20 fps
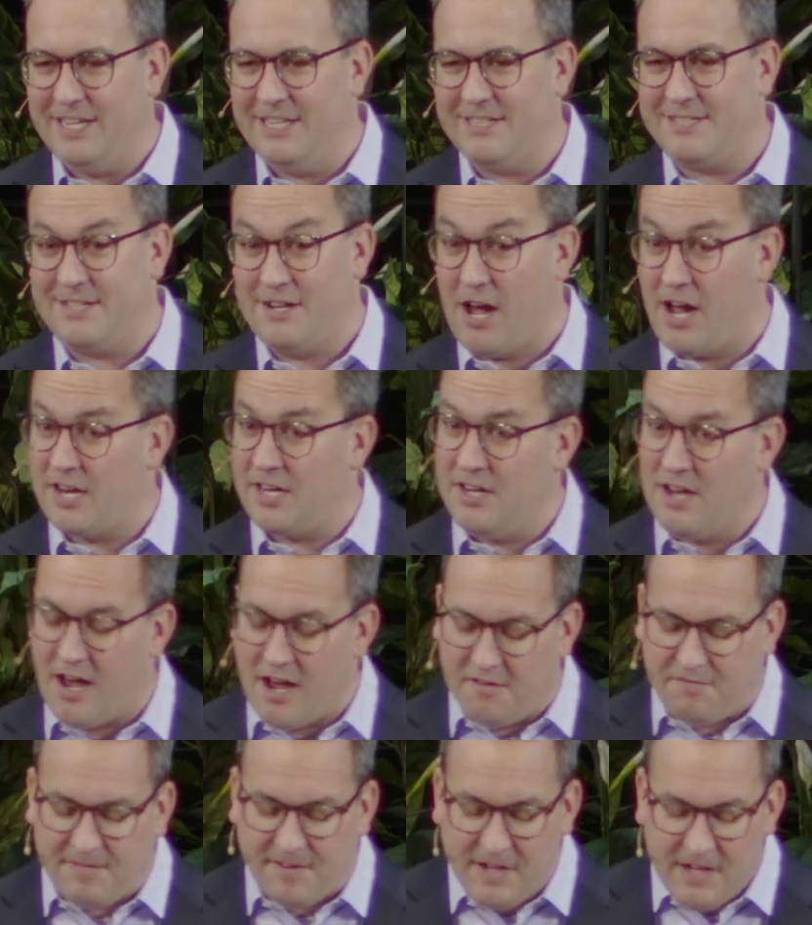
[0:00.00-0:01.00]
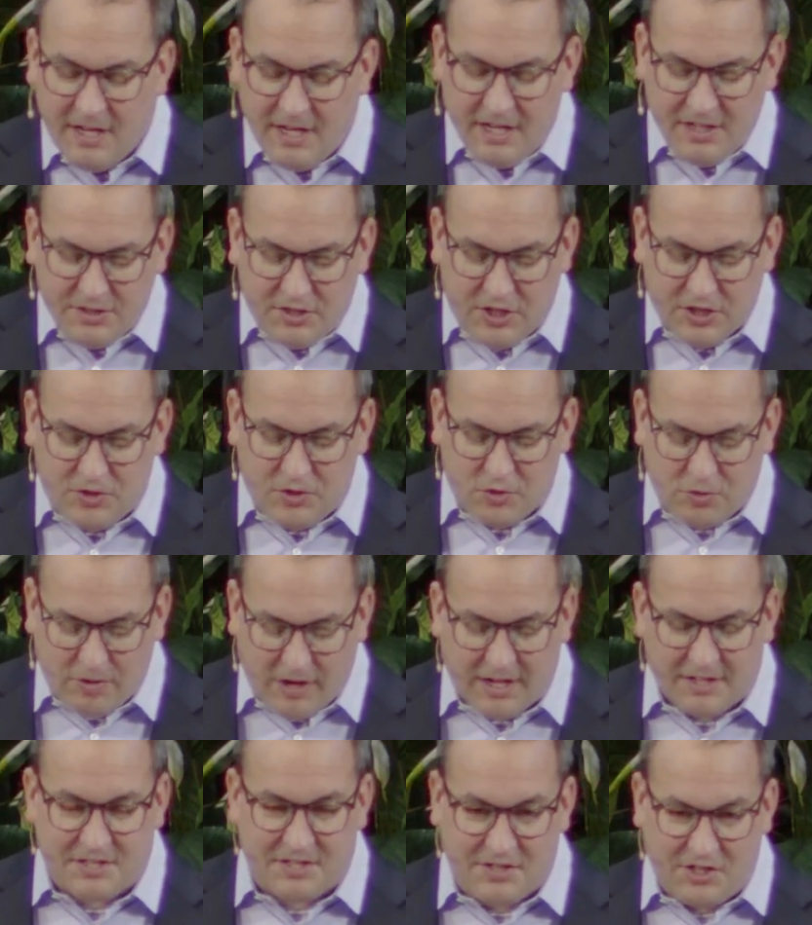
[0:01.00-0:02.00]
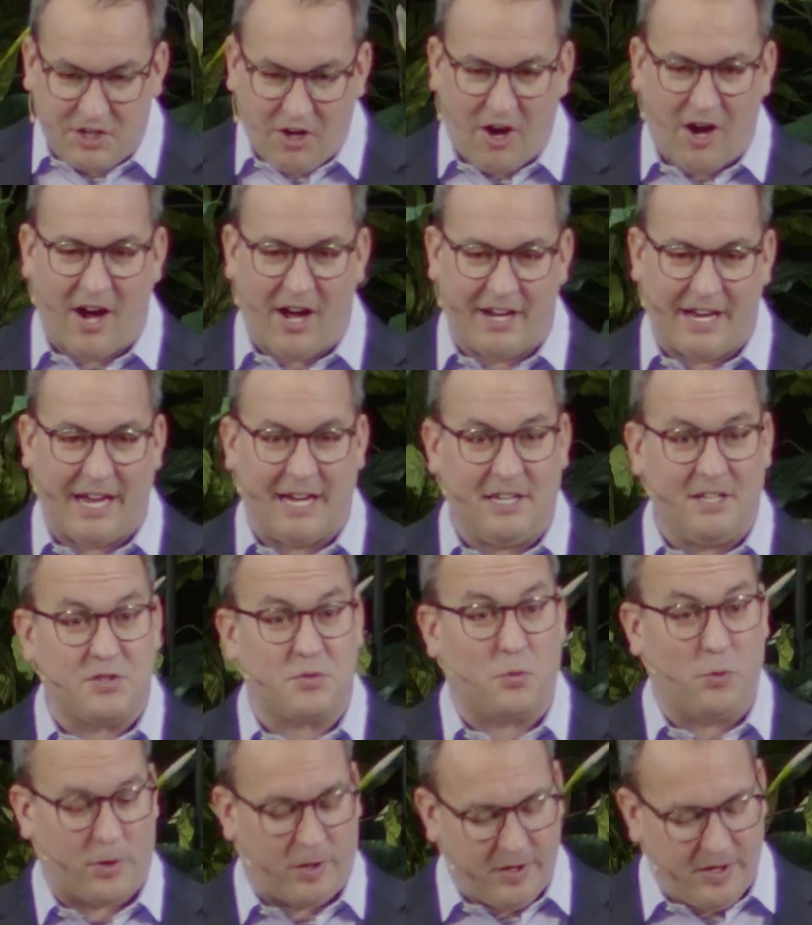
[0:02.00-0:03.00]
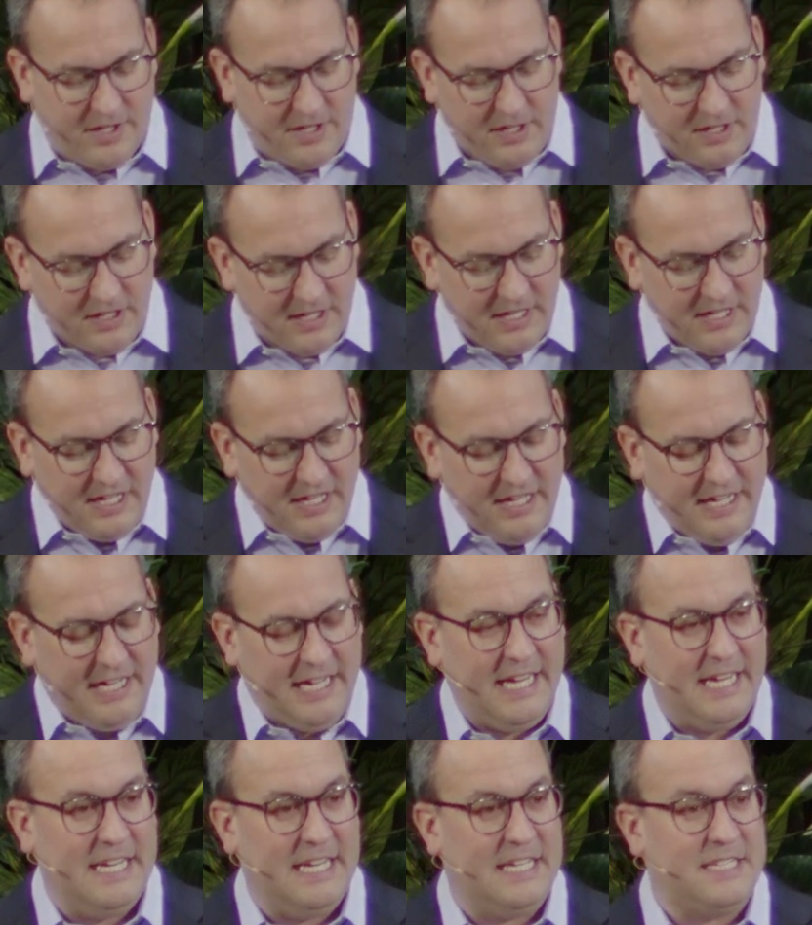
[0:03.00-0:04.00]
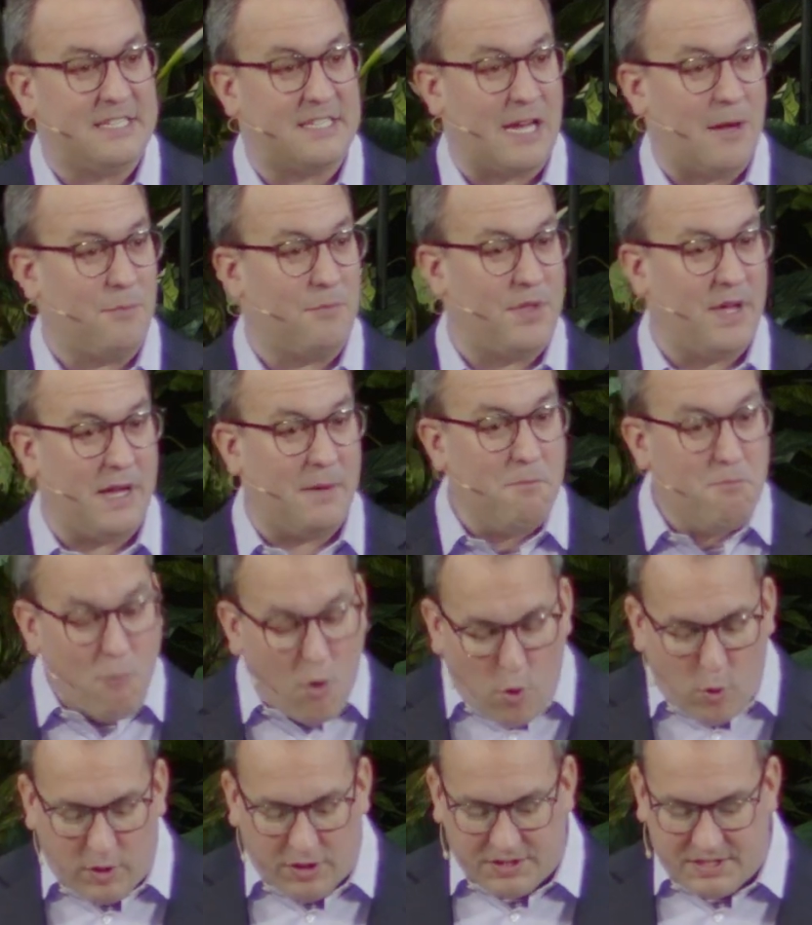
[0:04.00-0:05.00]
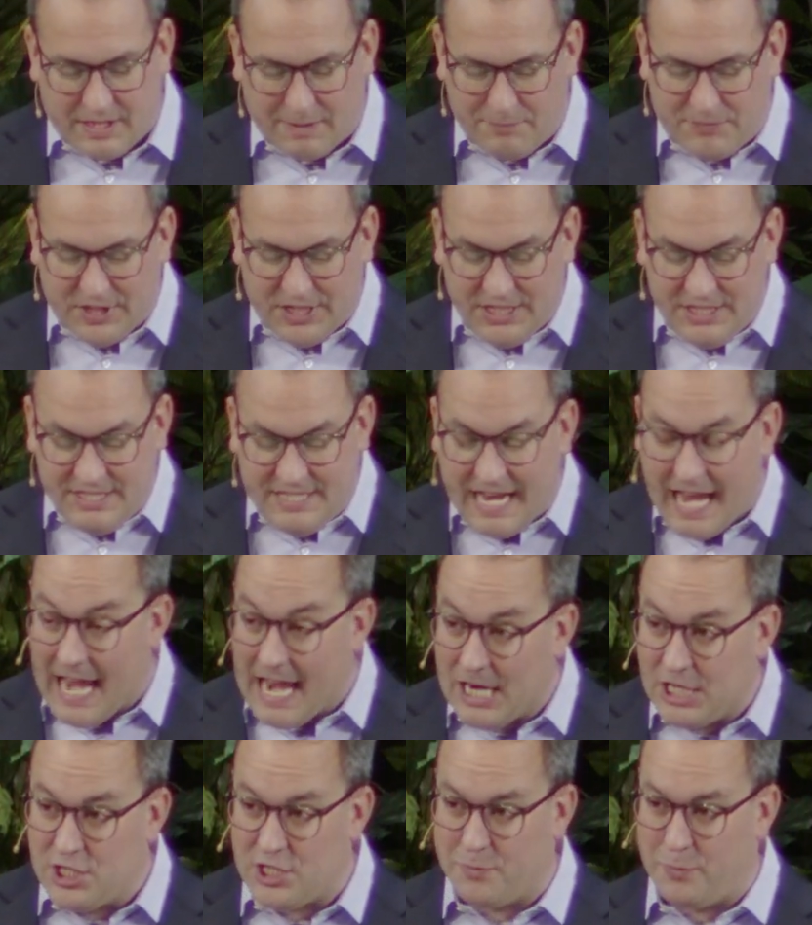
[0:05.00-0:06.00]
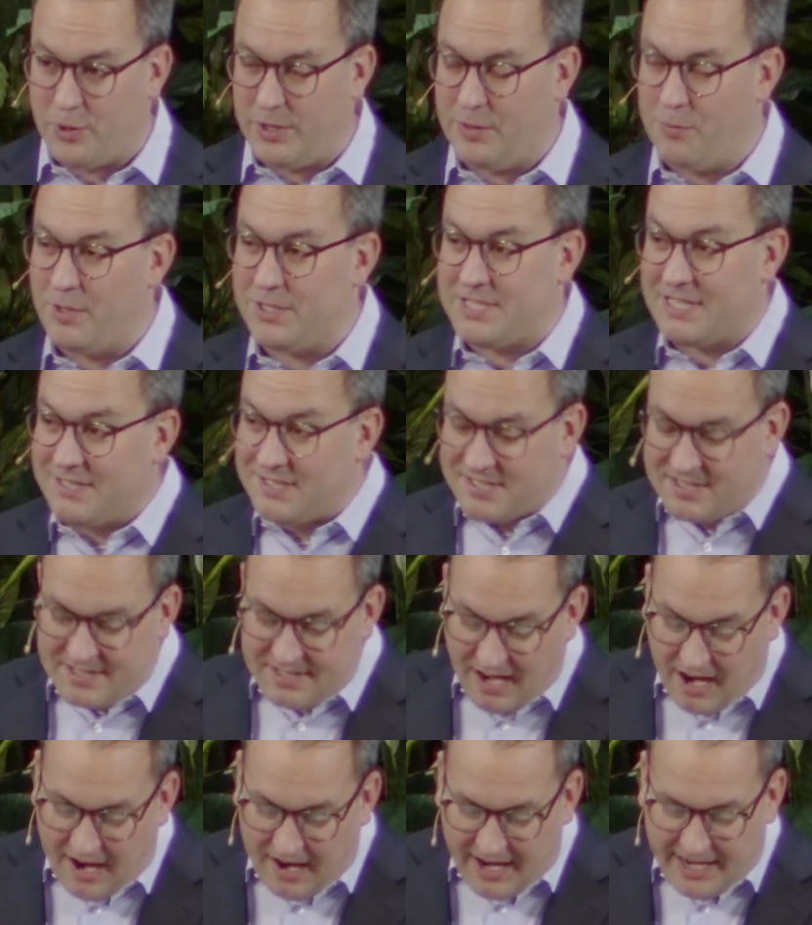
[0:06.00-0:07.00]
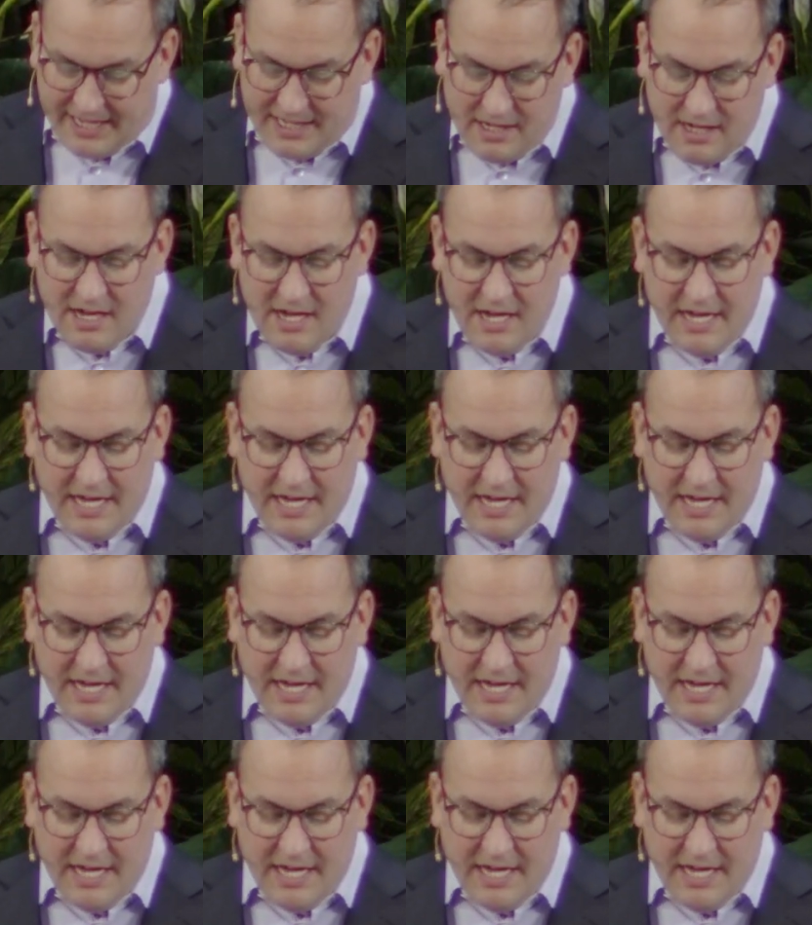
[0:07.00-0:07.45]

It's not enough to trust God at his word, he needs something more, something tangible. He wants a sign.